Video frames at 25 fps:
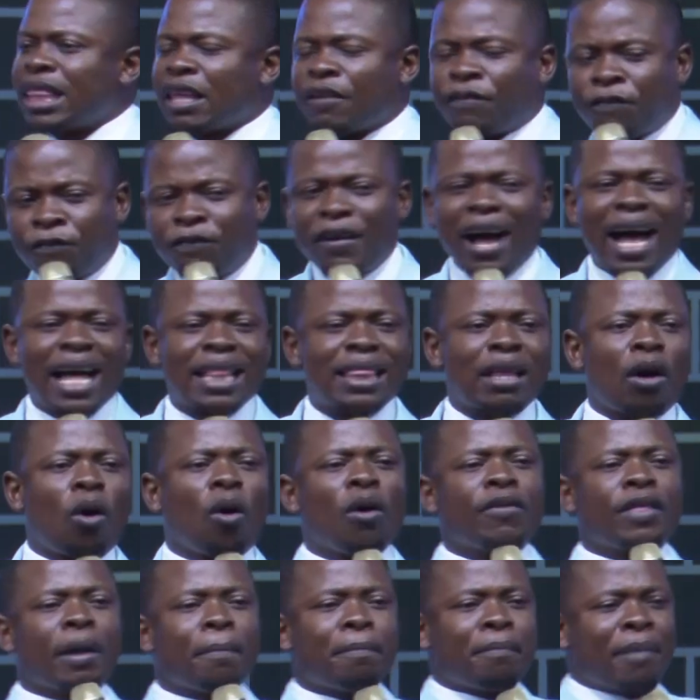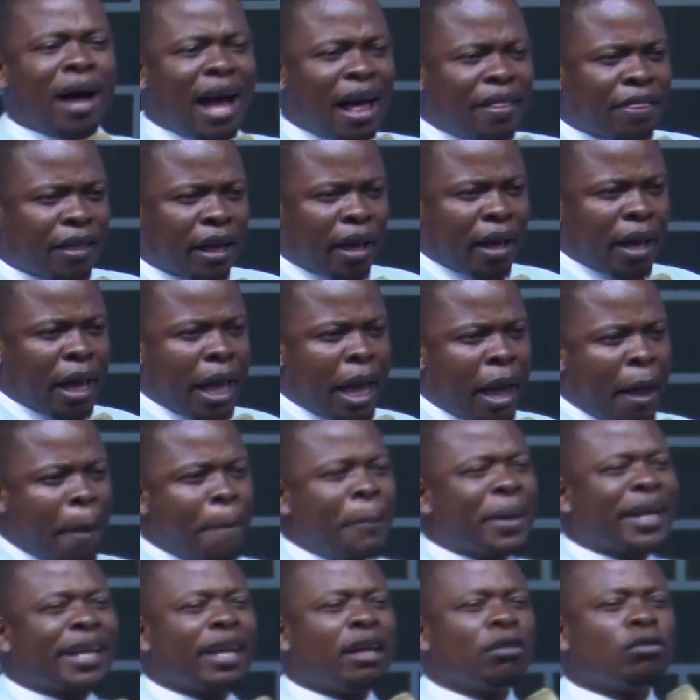the father or the mother
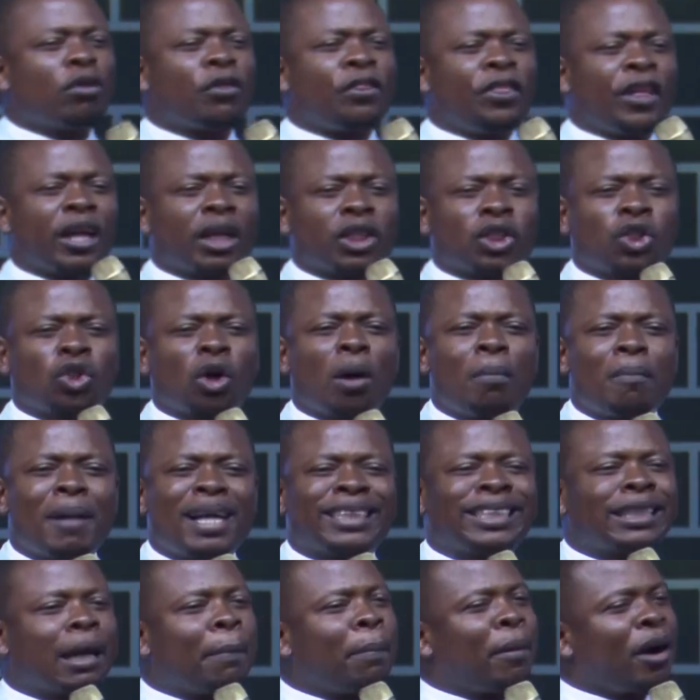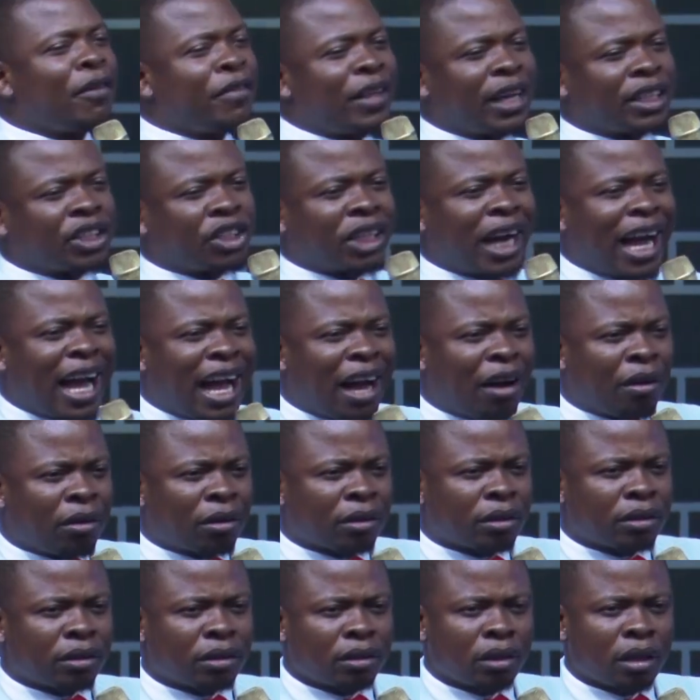begin to think so much about their
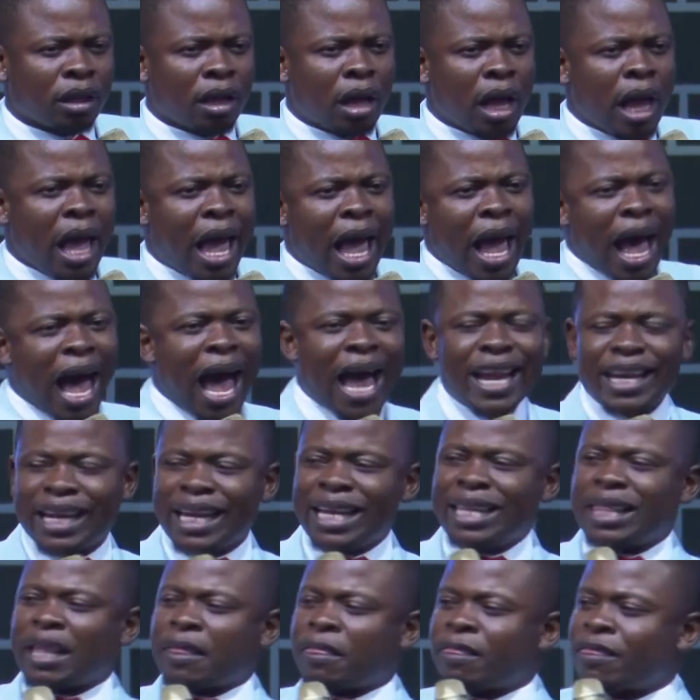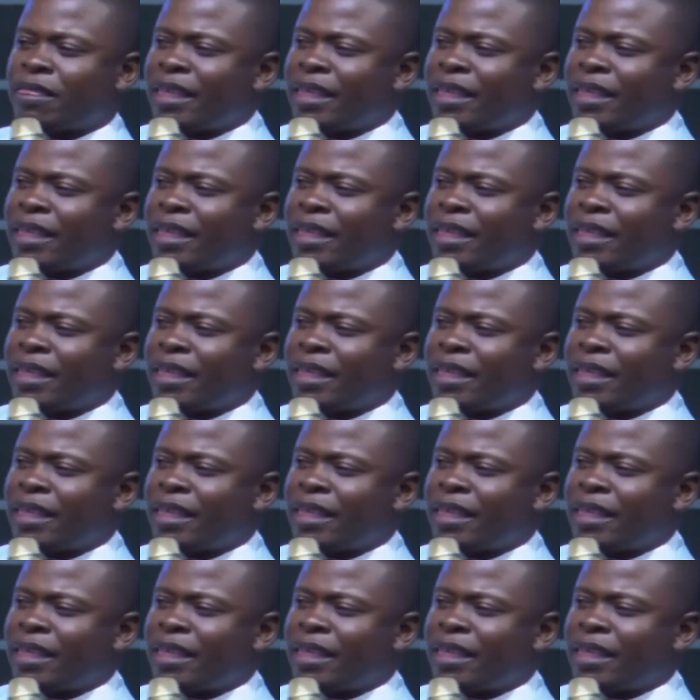child. And in the